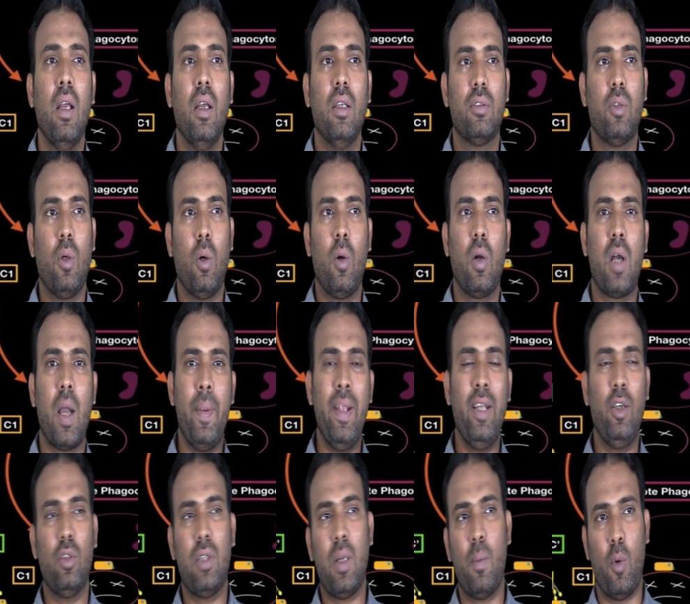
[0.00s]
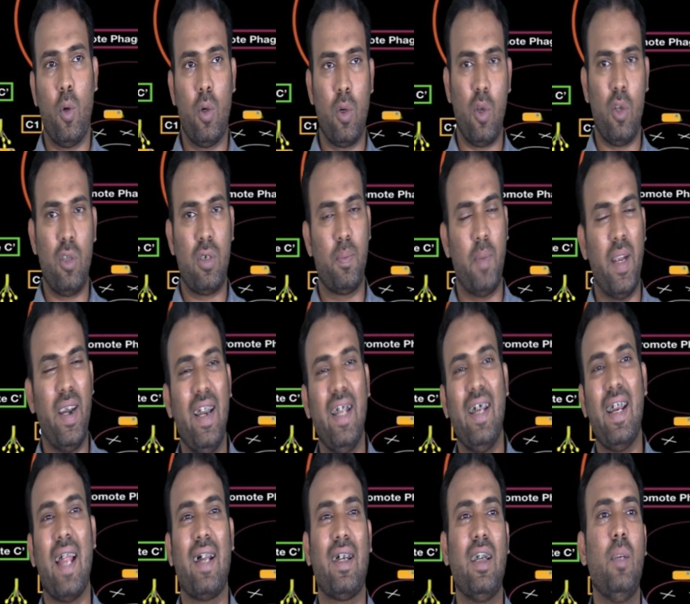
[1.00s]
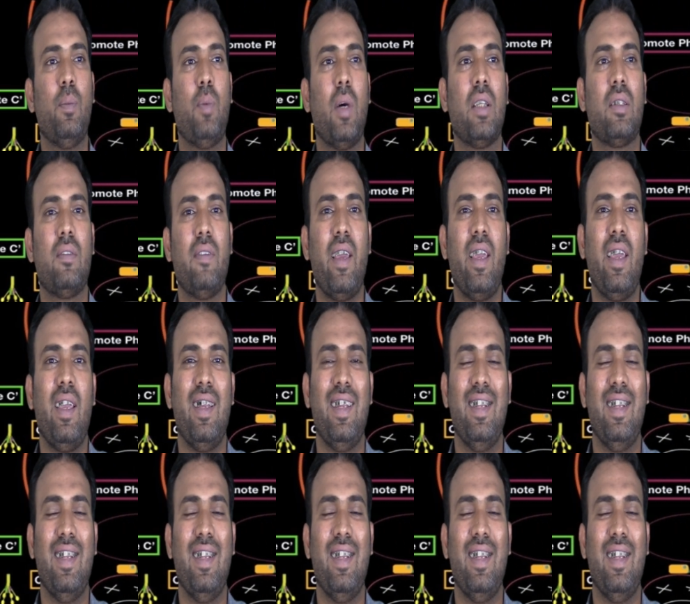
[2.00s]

So coming to the monos binding lactin pathway,